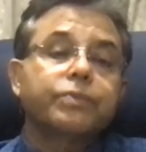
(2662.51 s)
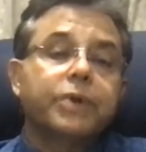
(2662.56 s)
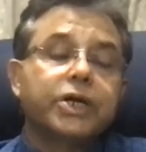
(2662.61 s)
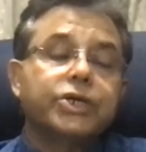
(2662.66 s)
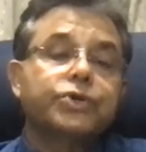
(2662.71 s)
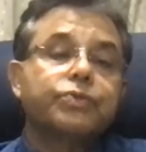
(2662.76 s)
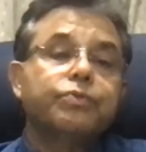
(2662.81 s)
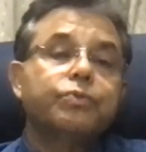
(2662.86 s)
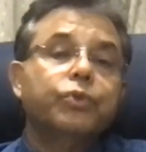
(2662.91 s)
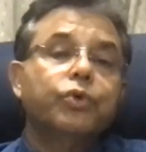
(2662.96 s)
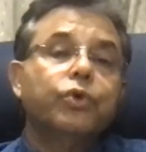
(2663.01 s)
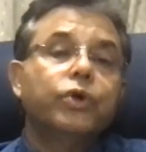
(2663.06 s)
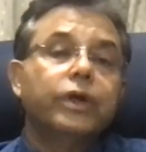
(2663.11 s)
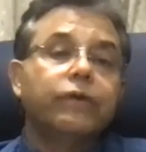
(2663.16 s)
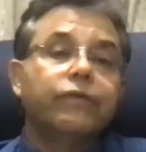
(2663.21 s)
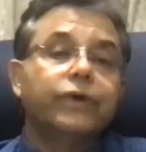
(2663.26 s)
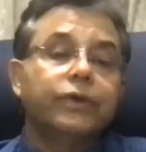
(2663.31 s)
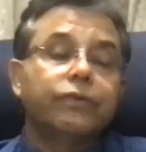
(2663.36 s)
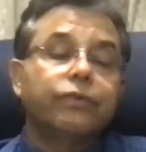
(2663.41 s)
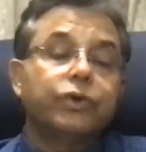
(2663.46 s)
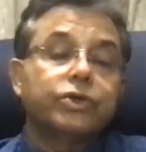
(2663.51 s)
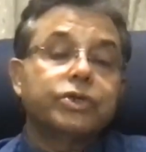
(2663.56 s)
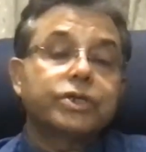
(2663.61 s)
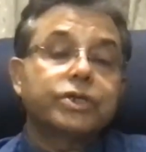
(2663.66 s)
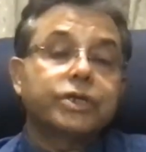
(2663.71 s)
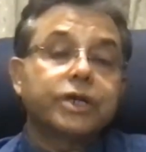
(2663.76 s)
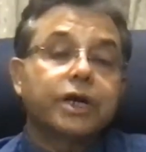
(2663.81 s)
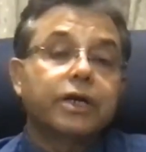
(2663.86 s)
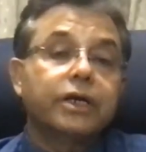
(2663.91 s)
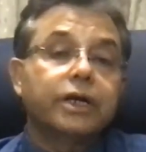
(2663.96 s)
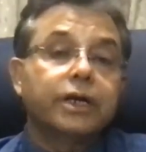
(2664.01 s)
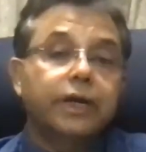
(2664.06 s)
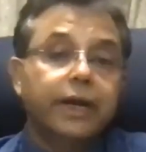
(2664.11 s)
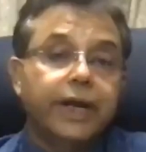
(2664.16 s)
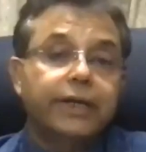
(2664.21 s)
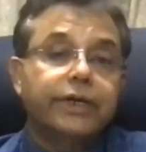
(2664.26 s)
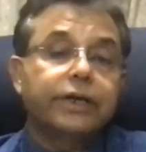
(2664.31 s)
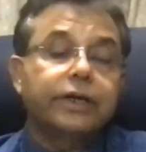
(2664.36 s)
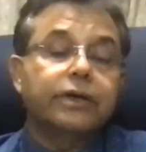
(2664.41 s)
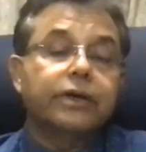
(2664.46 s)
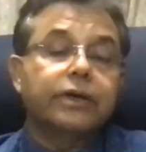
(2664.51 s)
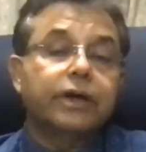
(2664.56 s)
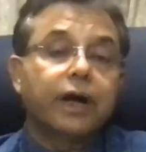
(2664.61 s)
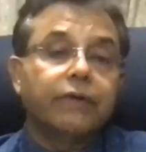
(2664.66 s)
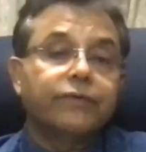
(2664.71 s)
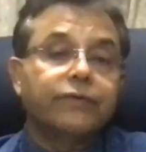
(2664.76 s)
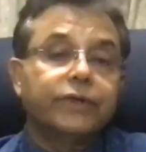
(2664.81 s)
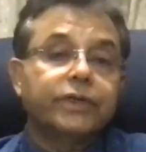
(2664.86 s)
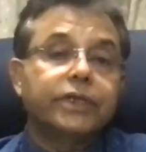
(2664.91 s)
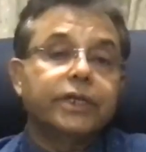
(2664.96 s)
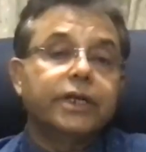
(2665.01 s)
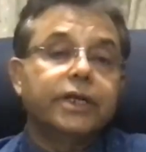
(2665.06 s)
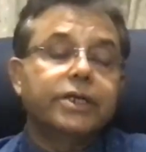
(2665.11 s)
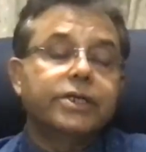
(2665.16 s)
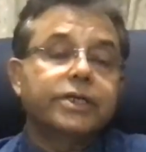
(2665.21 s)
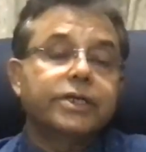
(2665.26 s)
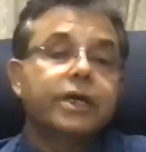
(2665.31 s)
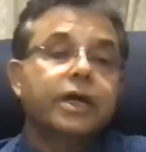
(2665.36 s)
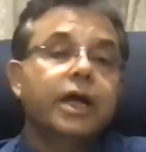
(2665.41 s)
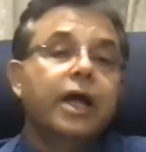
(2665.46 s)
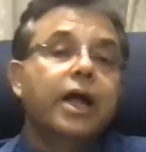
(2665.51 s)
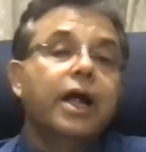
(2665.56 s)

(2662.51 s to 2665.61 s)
much more if it was started later after the laser,